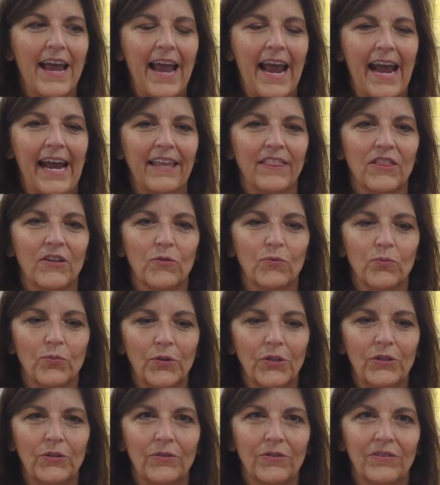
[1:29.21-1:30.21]
And the
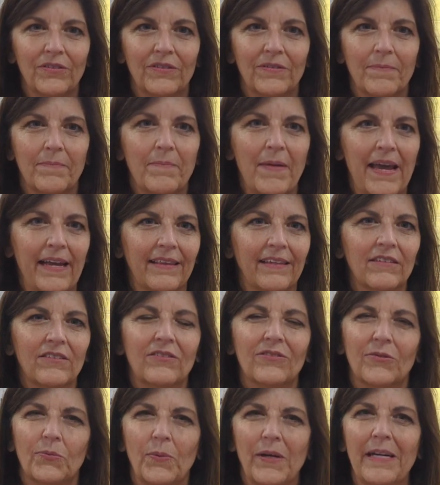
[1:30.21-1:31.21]
roots make
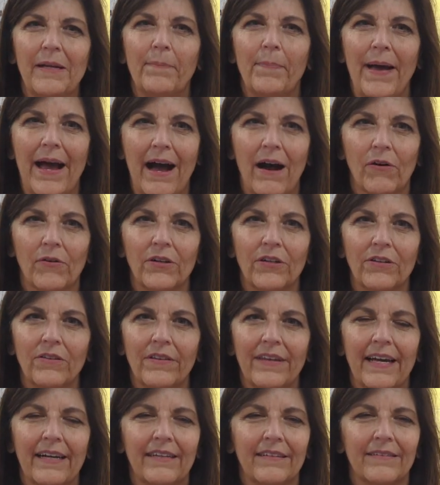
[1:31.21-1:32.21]
this sweet powder
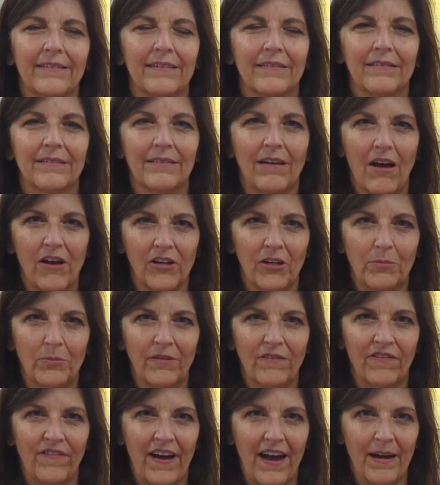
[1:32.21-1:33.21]
that is soluble
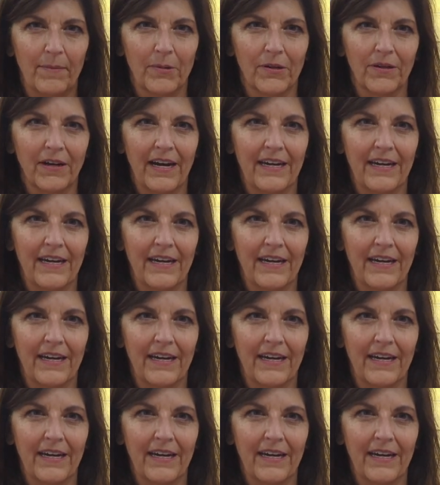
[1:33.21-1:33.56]
fiber,